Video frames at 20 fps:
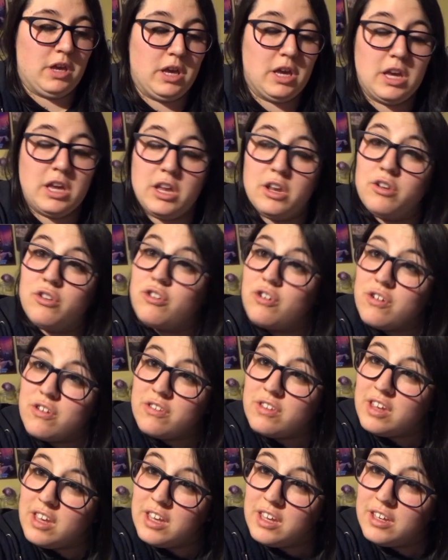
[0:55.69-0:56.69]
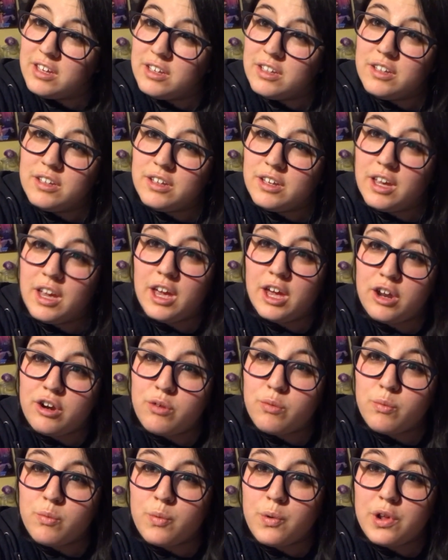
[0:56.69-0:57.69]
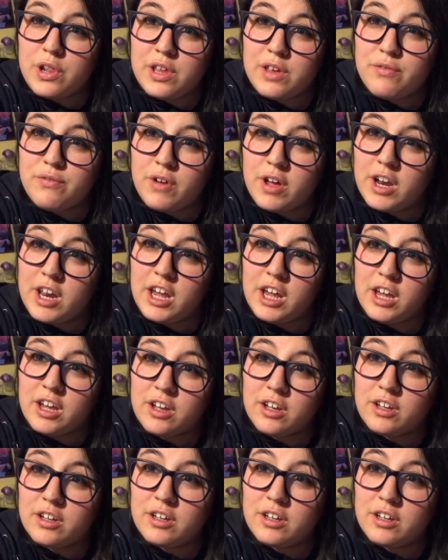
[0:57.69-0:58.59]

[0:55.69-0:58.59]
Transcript: interesting and really funny.